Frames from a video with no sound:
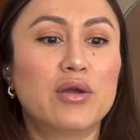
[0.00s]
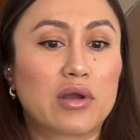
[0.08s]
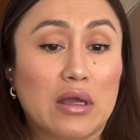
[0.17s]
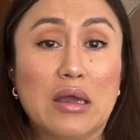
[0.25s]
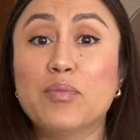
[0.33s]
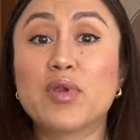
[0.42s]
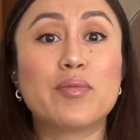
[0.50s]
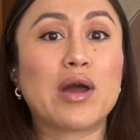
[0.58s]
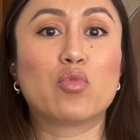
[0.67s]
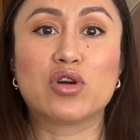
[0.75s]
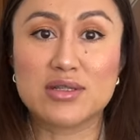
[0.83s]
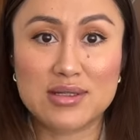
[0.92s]
implement
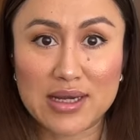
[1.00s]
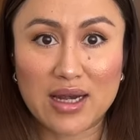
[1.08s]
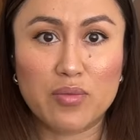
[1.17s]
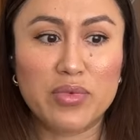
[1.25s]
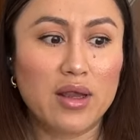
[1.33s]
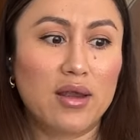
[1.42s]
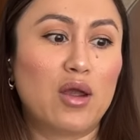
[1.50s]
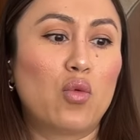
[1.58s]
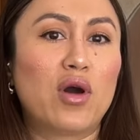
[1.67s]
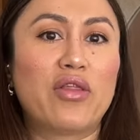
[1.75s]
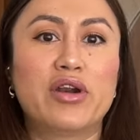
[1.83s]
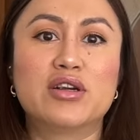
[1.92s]
more sustainability,
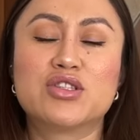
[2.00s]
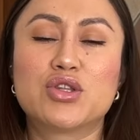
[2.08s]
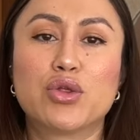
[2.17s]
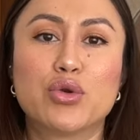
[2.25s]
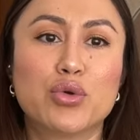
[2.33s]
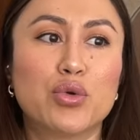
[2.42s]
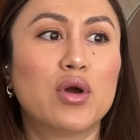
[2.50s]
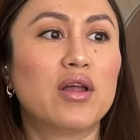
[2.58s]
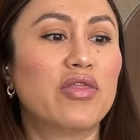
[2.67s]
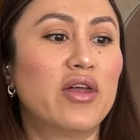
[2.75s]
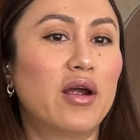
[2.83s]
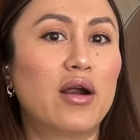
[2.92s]
whether it's through
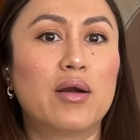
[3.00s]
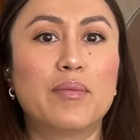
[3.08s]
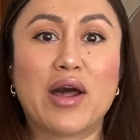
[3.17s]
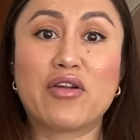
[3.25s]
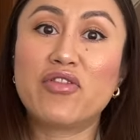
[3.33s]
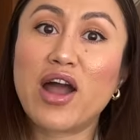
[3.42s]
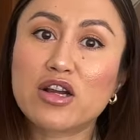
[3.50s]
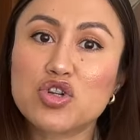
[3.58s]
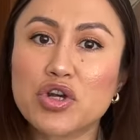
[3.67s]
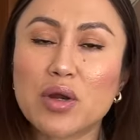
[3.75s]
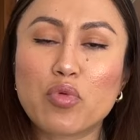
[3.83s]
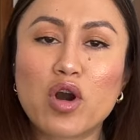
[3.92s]
their
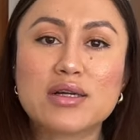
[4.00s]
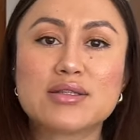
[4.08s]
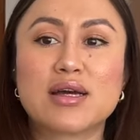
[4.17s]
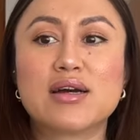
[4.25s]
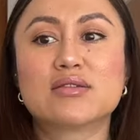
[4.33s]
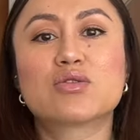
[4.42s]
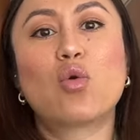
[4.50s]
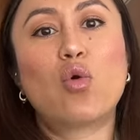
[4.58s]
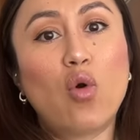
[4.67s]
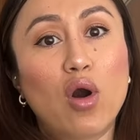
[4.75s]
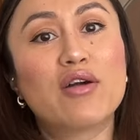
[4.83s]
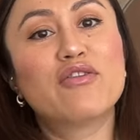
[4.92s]
manufacturing process
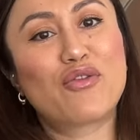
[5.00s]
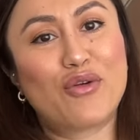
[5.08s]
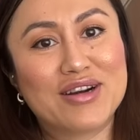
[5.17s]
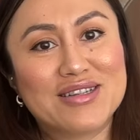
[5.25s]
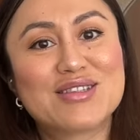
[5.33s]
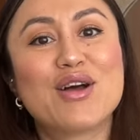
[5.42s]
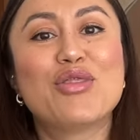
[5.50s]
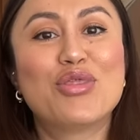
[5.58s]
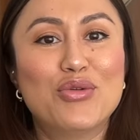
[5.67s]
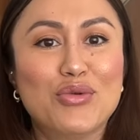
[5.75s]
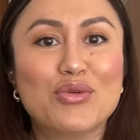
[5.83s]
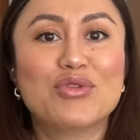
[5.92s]
or, of course,
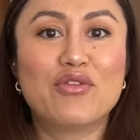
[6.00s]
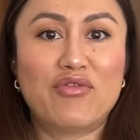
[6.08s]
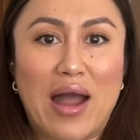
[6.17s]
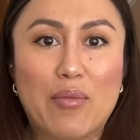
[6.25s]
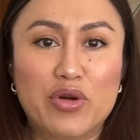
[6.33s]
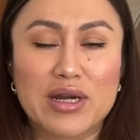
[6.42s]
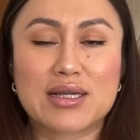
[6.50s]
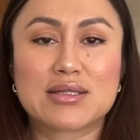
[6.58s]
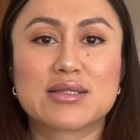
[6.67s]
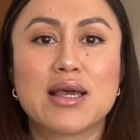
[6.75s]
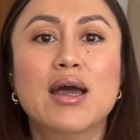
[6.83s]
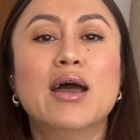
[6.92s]
through the fabrics.
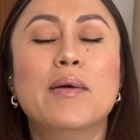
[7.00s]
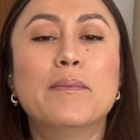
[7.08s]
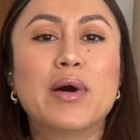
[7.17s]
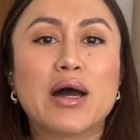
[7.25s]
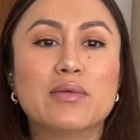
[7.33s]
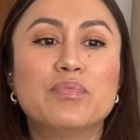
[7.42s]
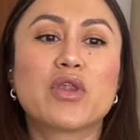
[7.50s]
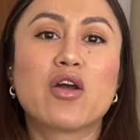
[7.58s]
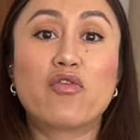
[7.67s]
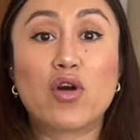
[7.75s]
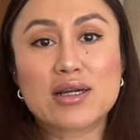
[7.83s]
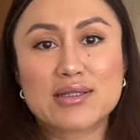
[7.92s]
But
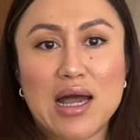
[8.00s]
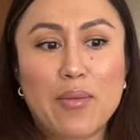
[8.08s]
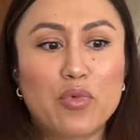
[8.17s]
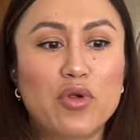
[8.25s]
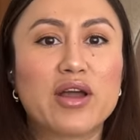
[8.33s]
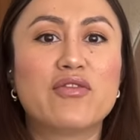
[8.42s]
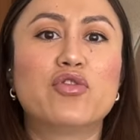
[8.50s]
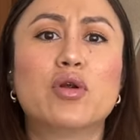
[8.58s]
for example, if you're